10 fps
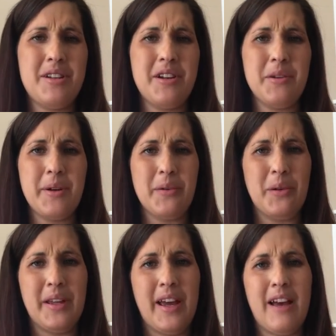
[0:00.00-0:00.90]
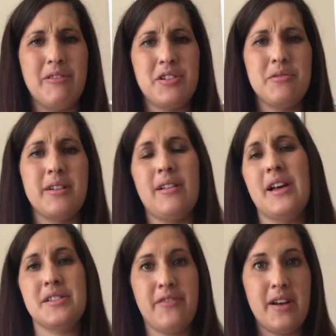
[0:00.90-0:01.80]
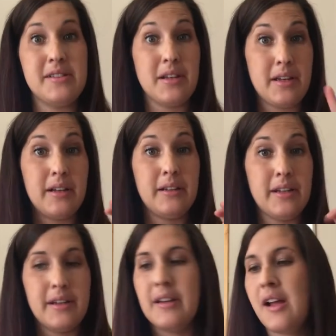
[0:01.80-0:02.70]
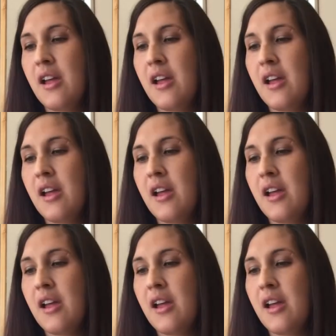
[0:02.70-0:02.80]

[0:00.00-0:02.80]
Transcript: here we don't really have what you would classify as a gully,